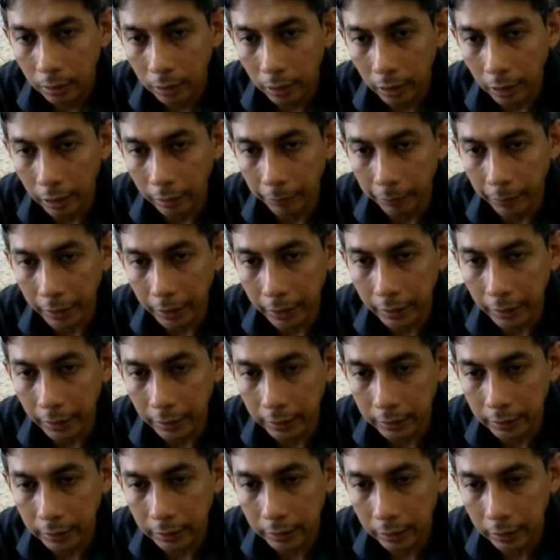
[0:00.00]
and many
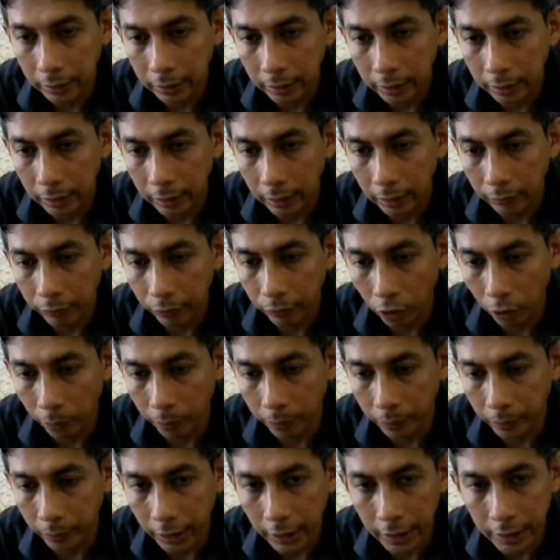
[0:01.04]
things,
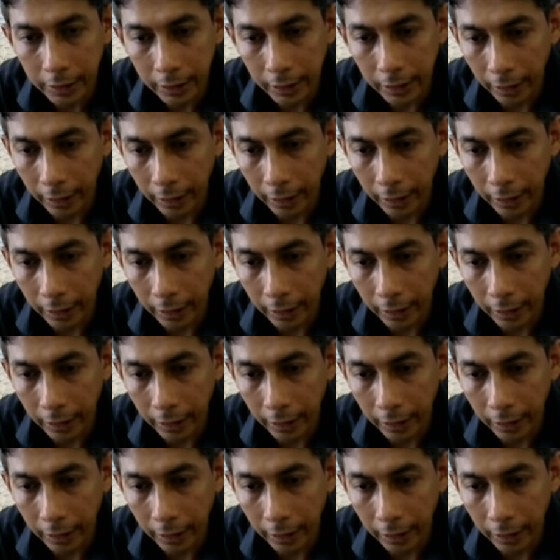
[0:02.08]
from this